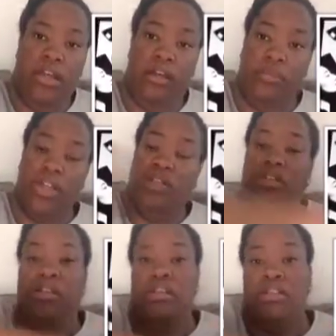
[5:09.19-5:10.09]
And make
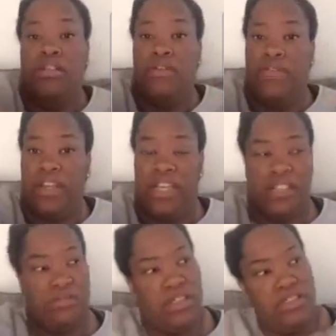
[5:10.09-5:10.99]
sure to hit the
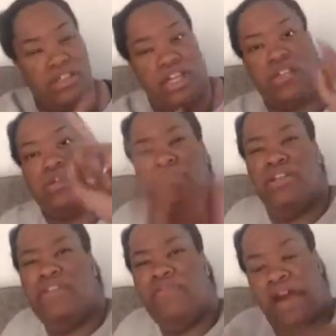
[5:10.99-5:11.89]
notification bell so you guys can
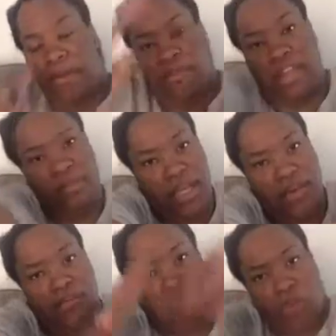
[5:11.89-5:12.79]
be notified when I
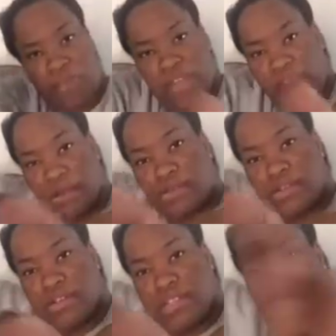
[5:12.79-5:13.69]
make more videos